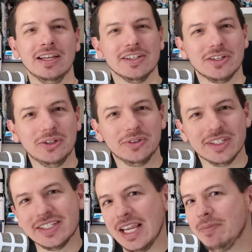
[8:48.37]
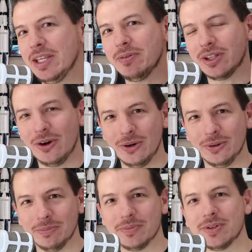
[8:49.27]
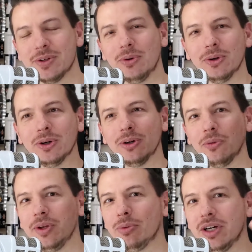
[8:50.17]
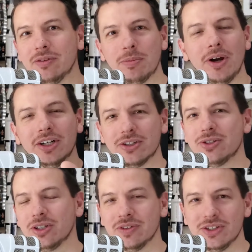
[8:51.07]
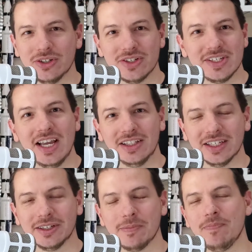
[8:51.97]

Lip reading: So the same thing with homes or with whatever product or service you're selling.